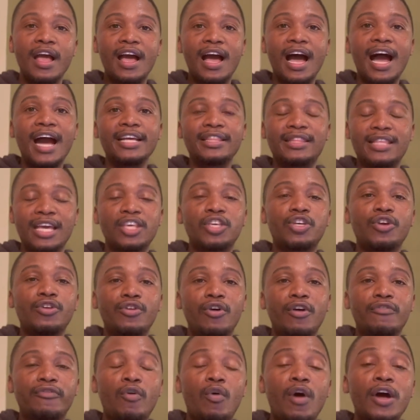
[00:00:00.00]
I thank you,
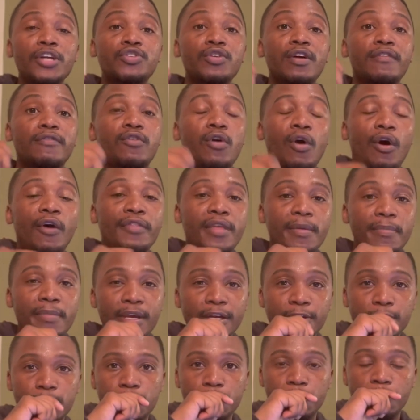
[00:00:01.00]
Lord, for what you have called them
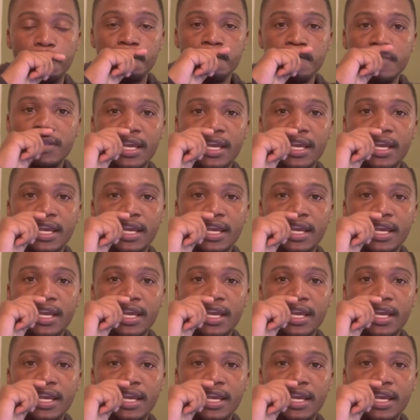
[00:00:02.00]
into.